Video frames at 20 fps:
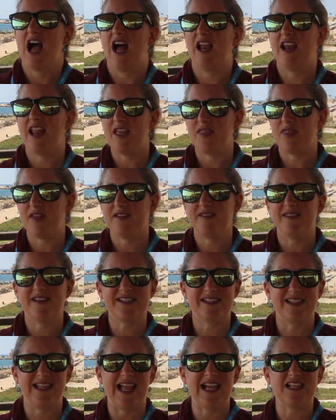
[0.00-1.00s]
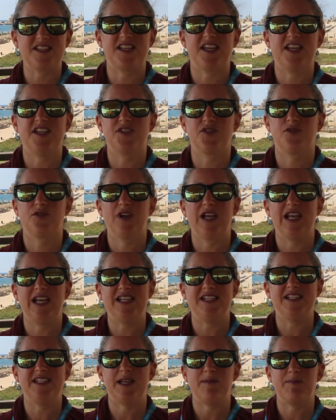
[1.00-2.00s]
And I think this letter is
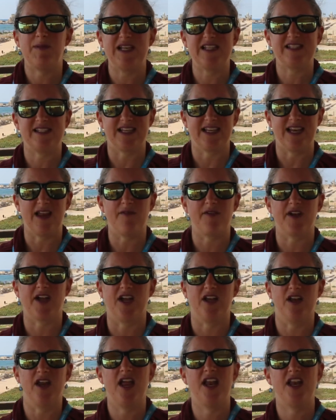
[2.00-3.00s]
really deeply significant,